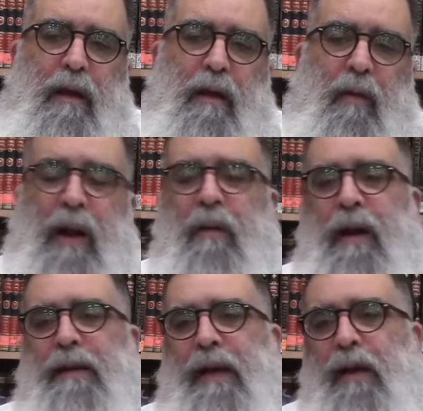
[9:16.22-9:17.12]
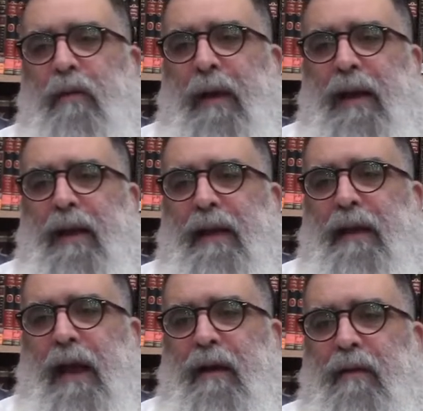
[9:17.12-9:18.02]
What I want to tell you might
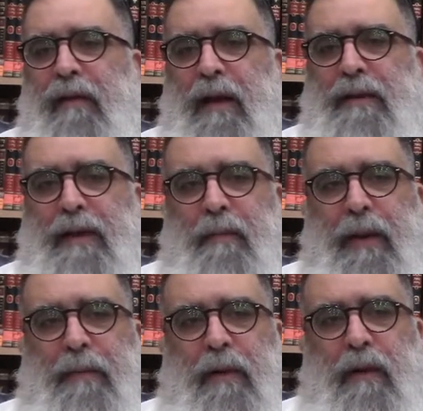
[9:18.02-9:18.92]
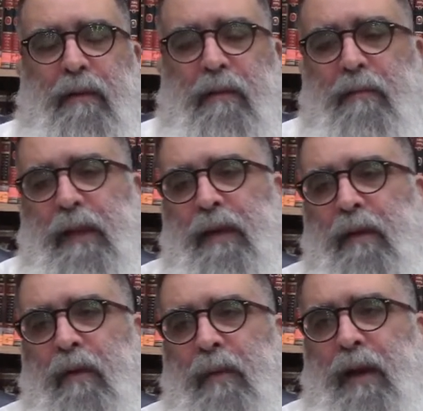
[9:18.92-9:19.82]
get aggravated some people, but you
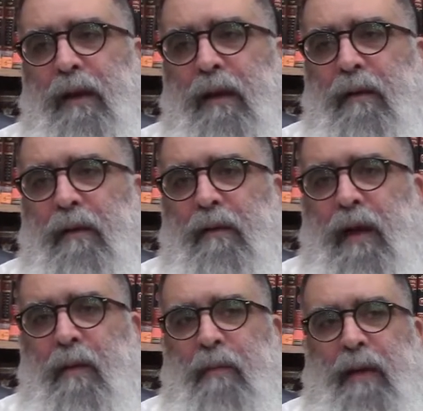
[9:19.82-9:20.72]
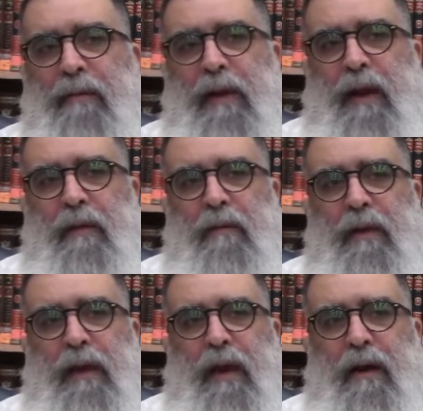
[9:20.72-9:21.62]
know me, you know, I'm a maverick, I don't
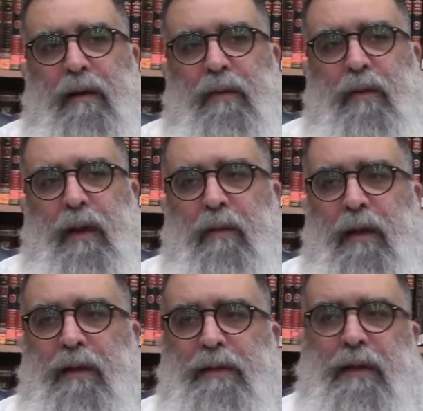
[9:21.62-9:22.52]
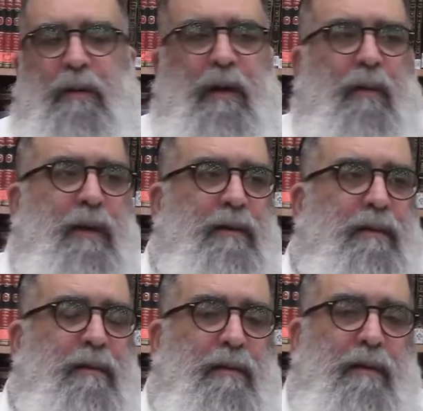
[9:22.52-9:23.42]
really care, I do what I want, I say what I want,
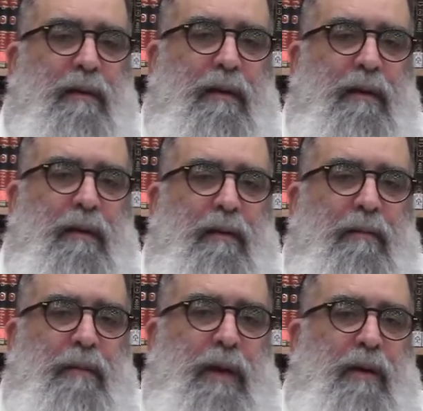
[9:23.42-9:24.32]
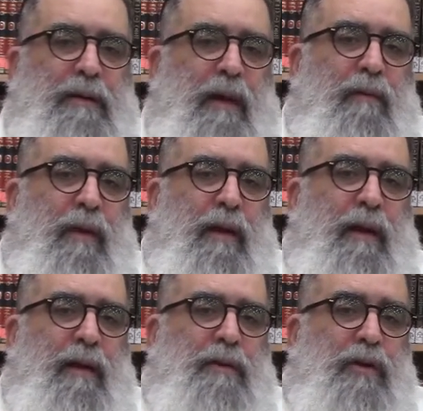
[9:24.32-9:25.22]
because I
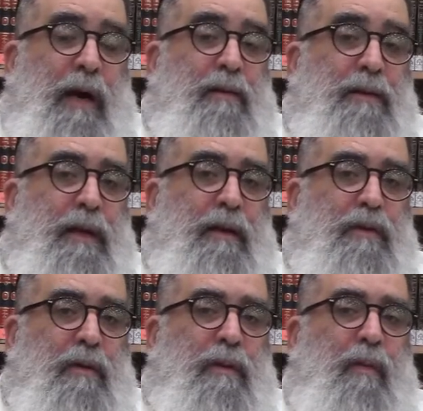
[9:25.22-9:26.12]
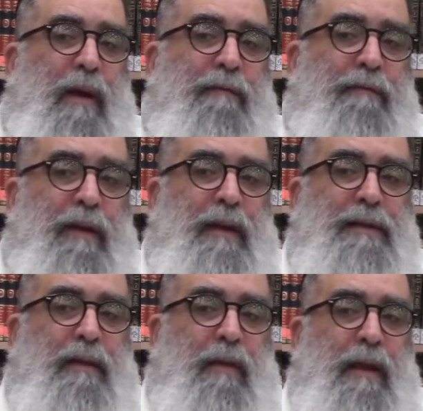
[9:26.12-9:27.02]
really try to say the truth of what I feel is
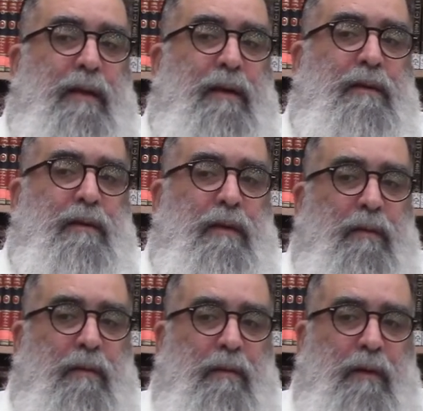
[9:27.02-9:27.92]
the right thing to do.